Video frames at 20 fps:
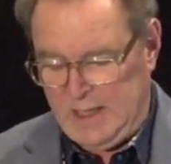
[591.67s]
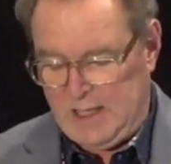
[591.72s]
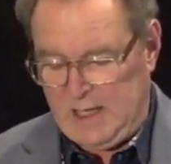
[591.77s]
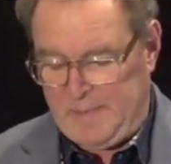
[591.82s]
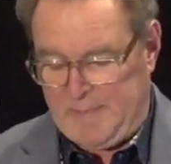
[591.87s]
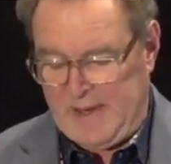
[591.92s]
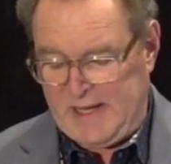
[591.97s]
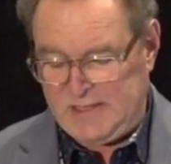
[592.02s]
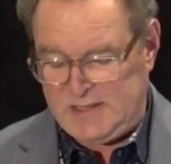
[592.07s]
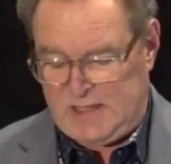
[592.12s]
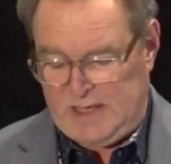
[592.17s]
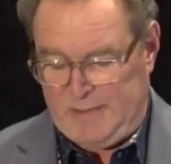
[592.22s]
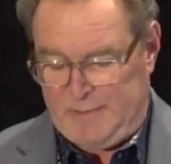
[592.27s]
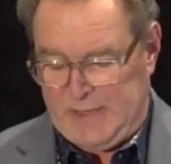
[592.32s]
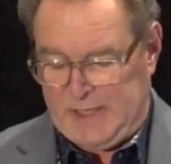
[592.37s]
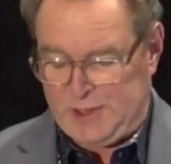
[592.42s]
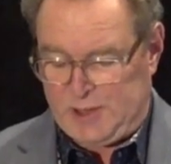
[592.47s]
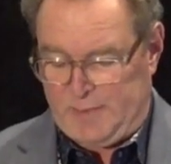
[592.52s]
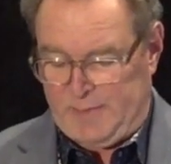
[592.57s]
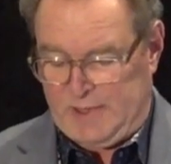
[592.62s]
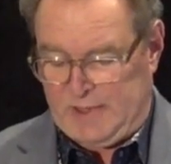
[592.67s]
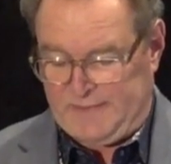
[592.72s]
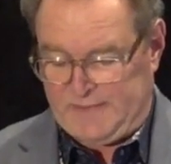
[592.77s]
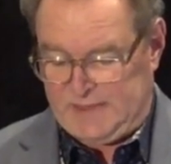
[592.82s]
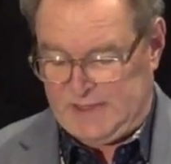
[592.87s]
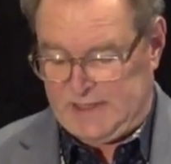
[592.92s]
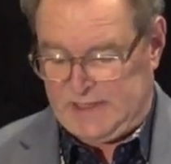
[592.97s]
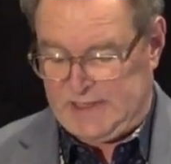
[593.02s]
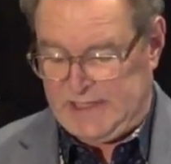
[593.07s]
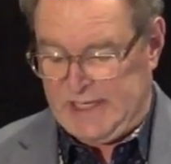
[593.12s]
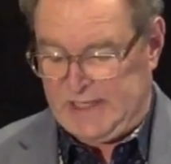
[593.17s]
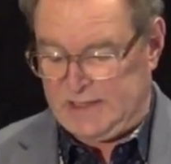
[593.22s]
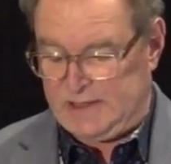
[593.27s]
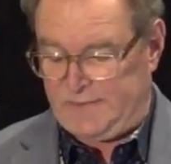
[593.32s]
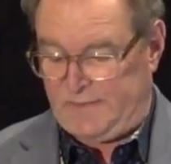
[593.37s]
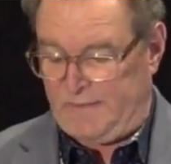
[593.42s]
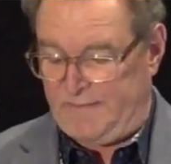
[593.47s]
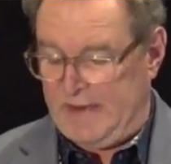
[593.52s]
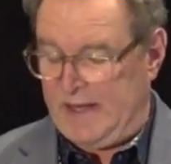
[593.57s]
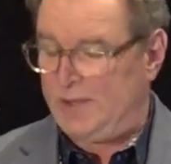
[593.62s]
A baseline measurement of success
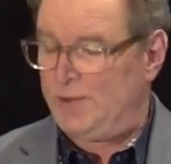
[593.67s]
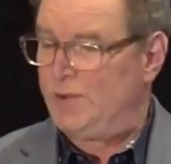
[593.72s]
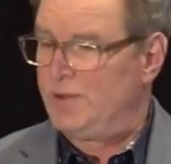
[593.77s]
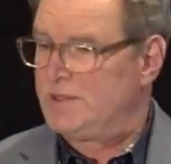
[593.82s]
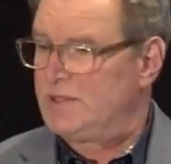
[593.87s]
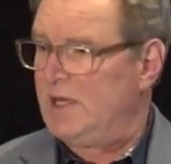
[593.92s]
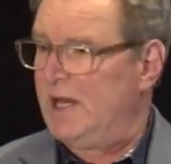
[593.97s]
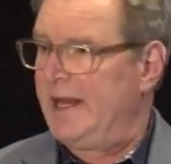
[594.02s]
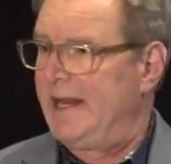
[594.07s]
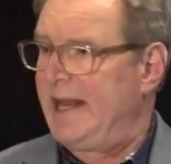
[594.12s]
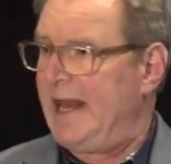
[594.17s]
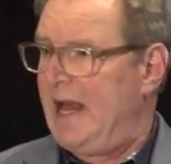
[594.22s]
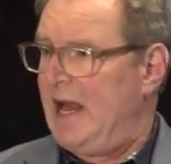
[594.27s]
for venues like